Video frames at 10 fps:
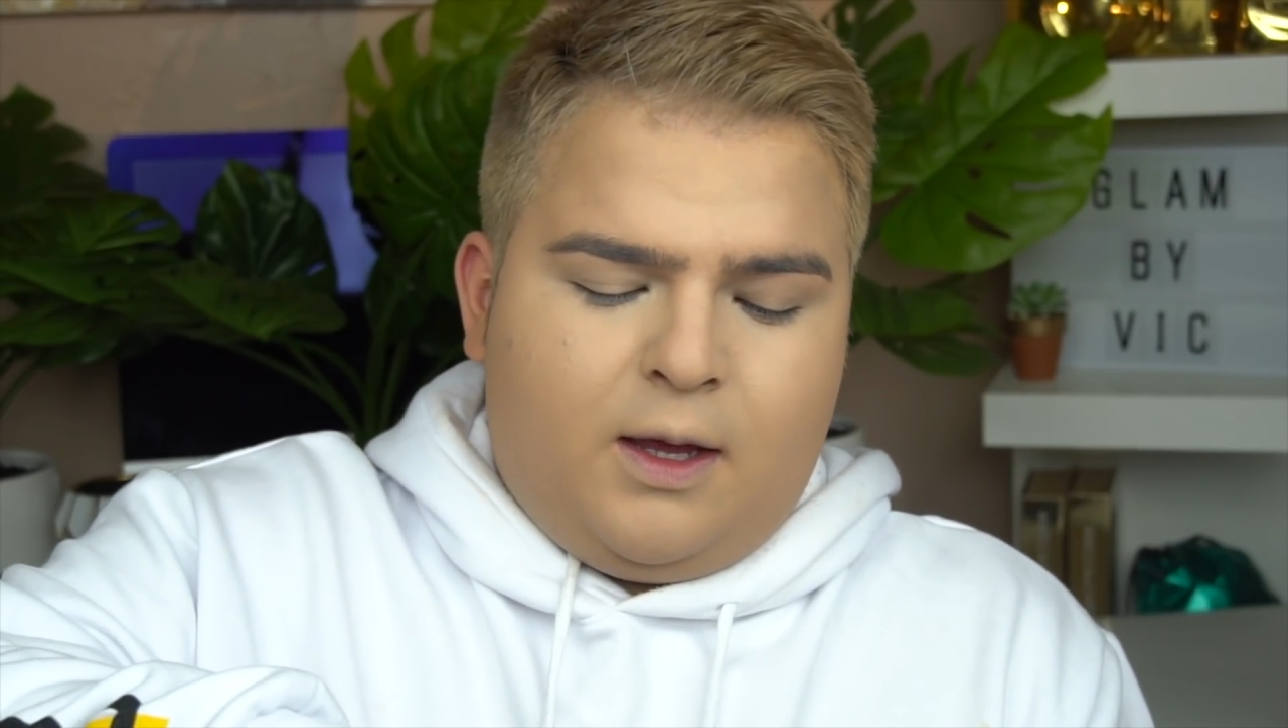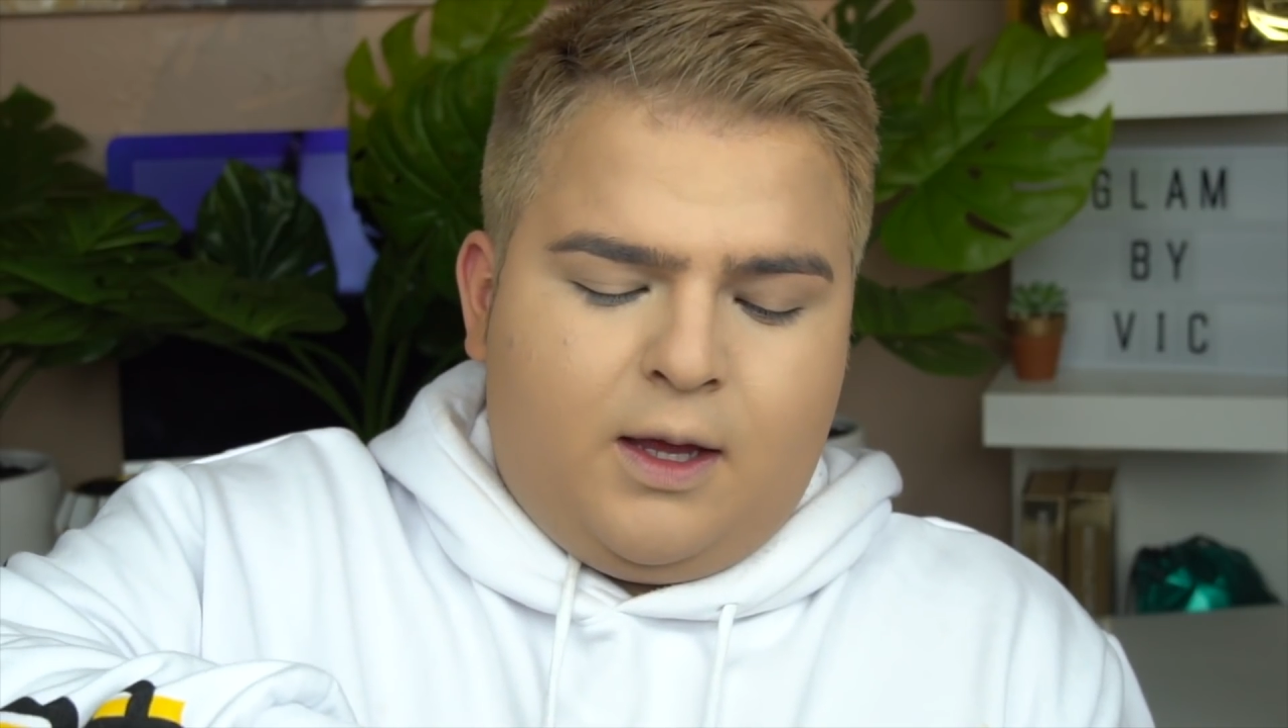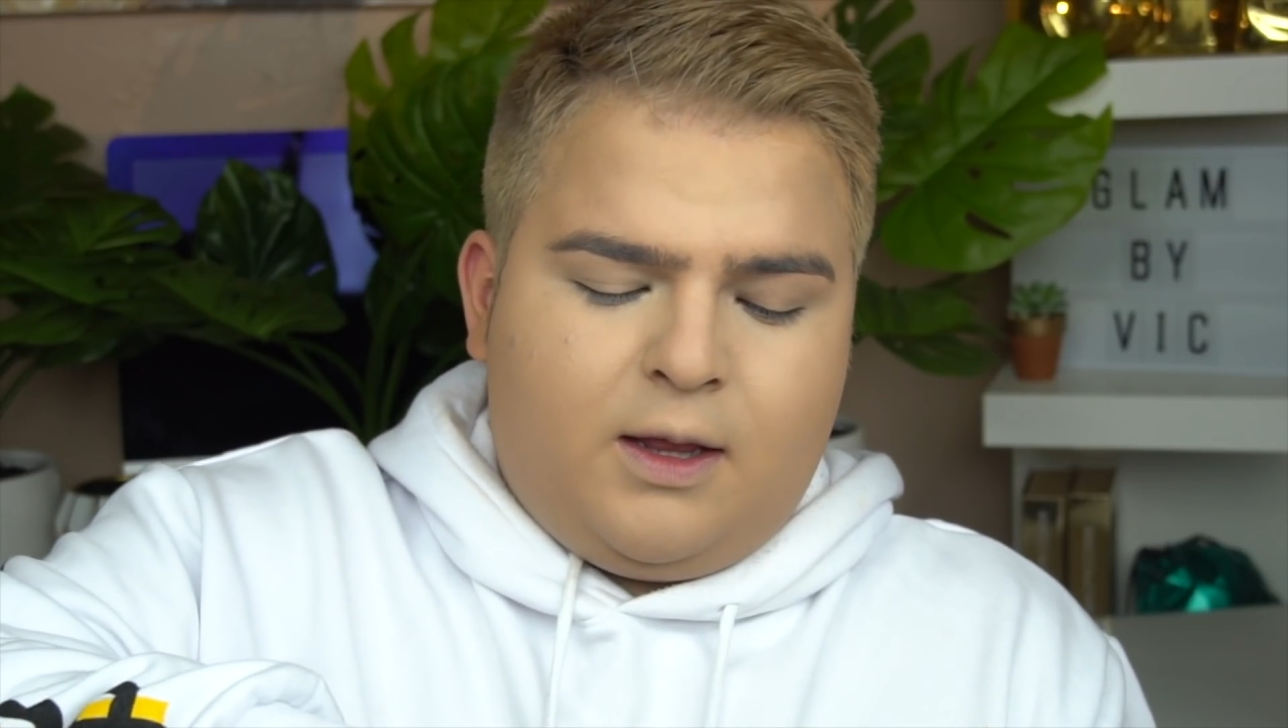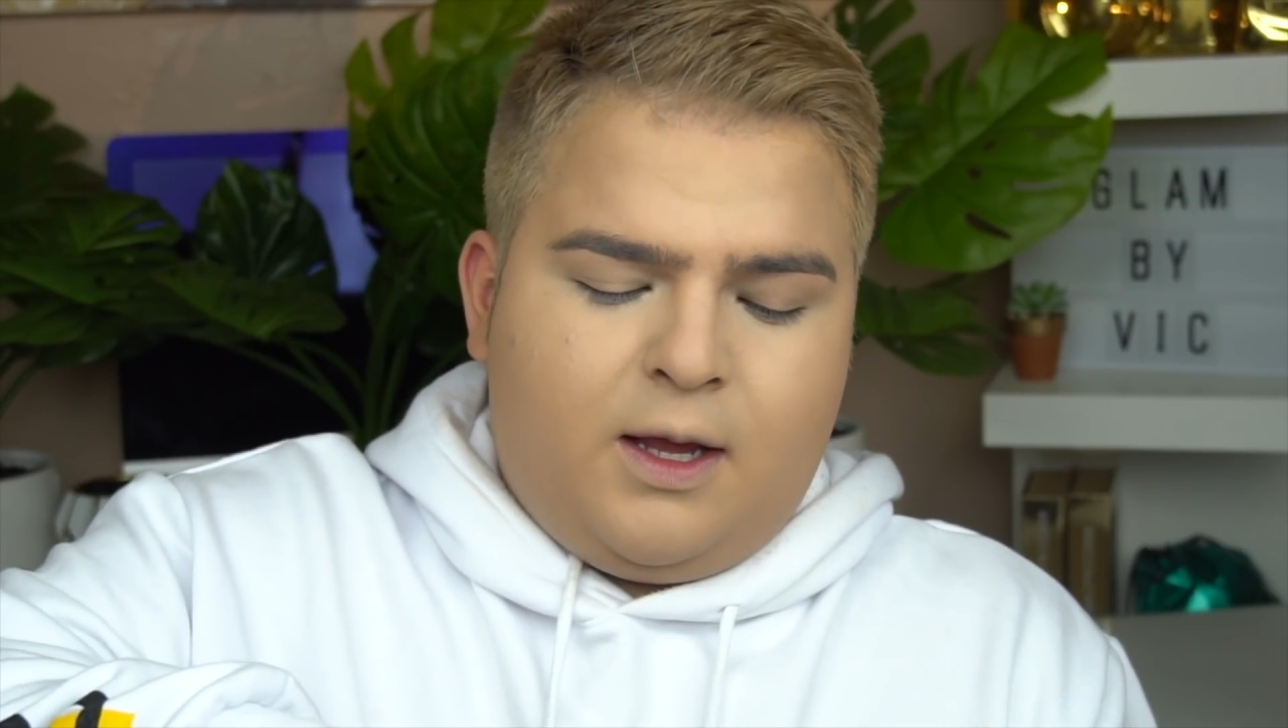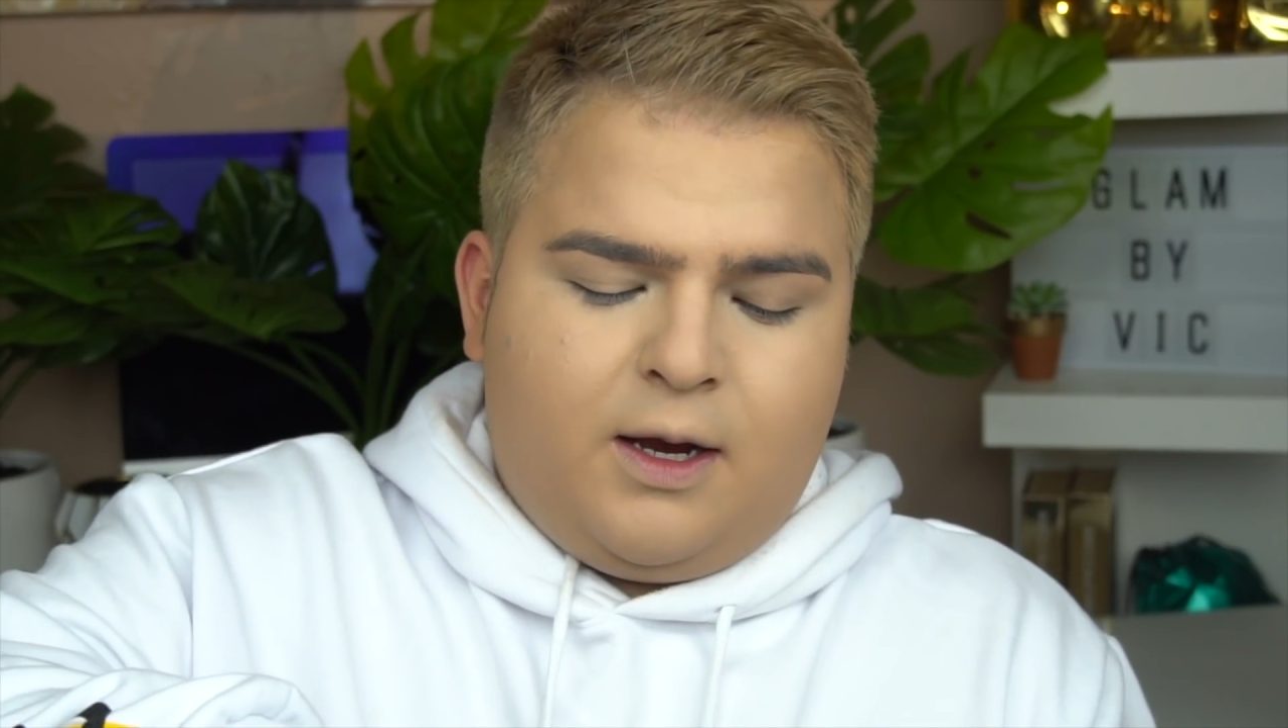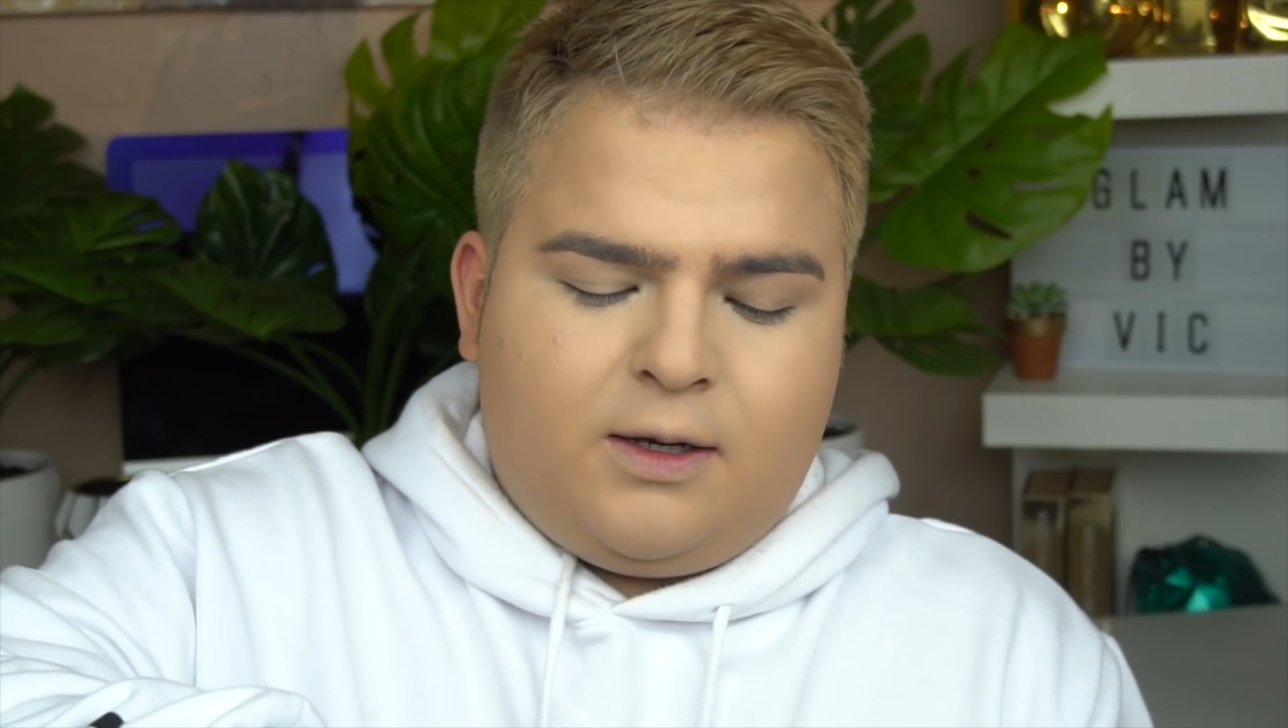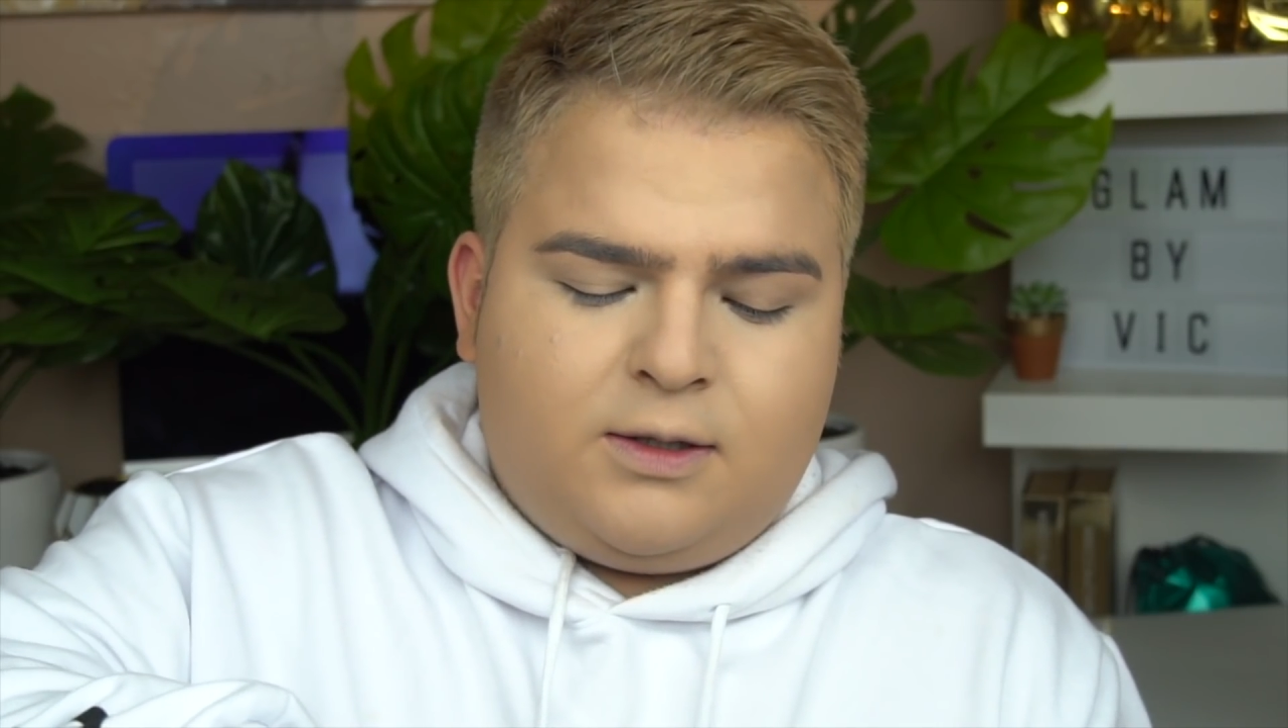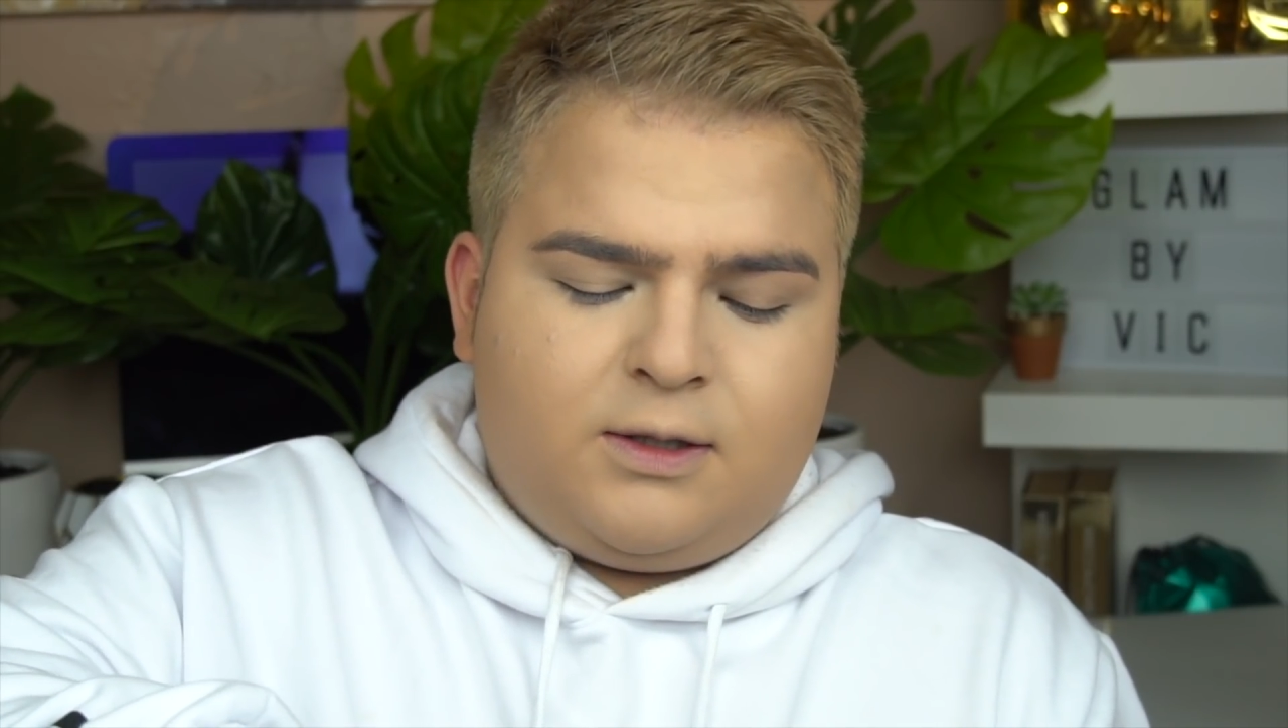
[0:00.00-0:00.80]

in there.